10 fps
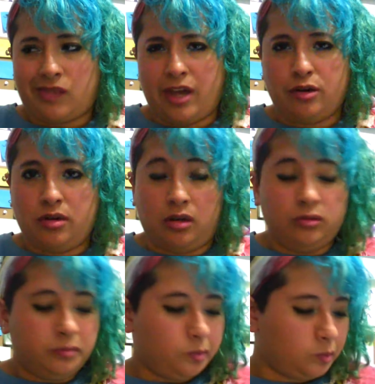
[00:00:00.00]
I don't
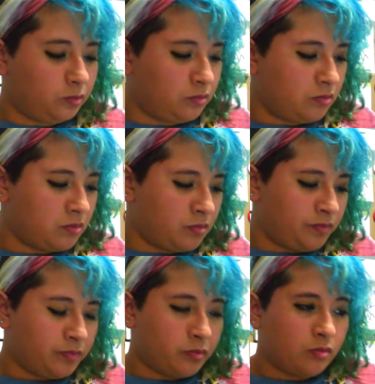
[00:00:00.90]
know.
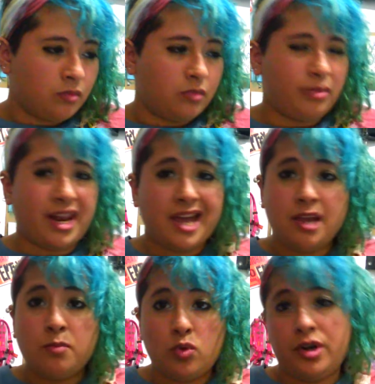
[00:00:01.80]
But I
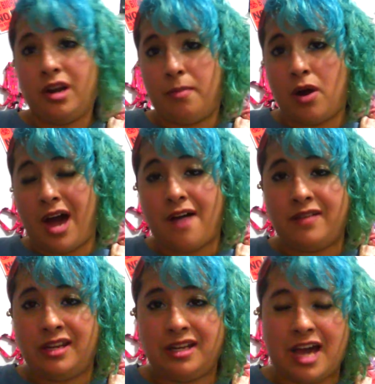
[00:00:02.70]
am worried about
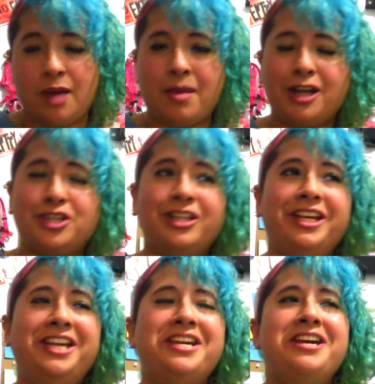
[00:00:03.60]
having it. I'm
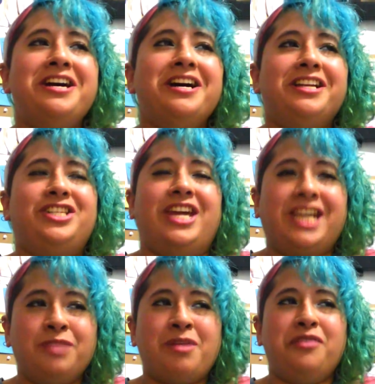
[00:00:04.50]
actually
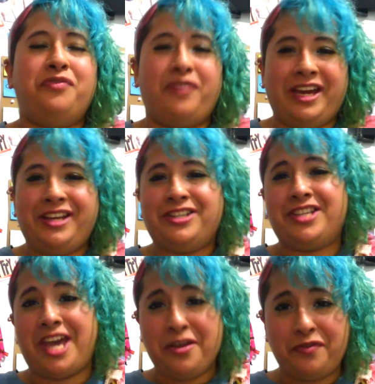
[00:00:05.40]
checking my
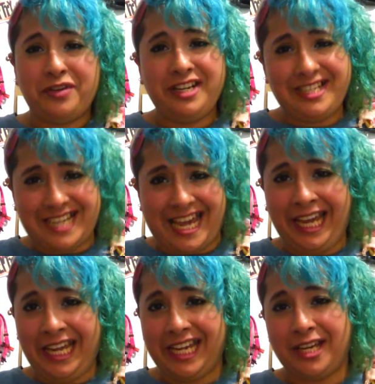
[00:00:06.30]
face every
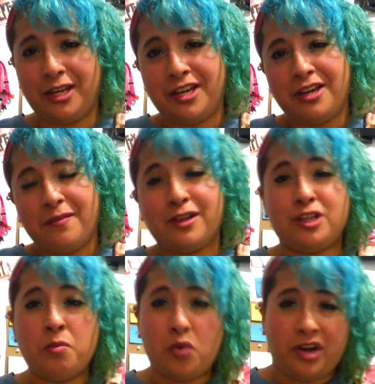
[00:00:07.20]
day because
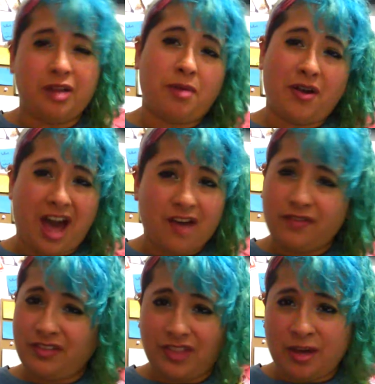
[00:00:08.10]
I'm worried about
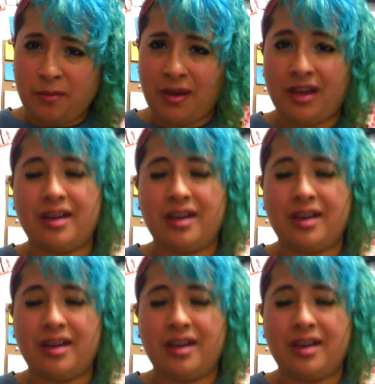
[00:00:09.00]
having them.